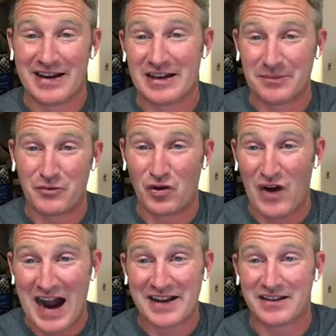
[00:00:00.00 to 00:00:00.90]
I ended up
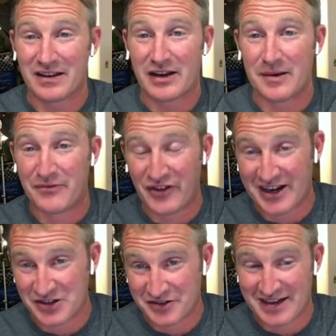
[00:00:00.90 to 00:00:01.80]
cracking the tub
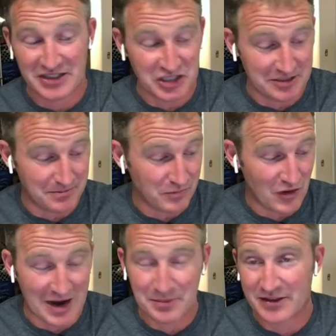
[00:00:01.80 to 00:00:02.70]
flange on that cheap,
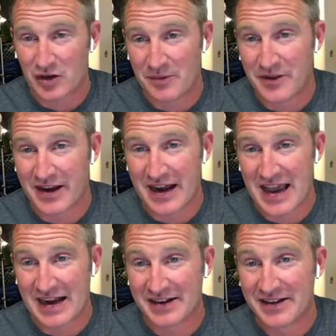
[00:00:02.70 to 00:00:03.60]
crappy tub that I
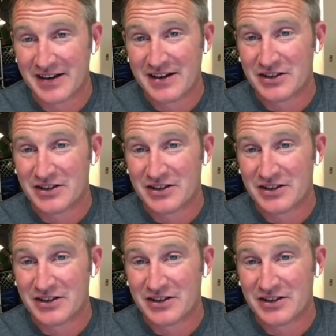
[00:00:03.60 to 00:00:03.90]
had.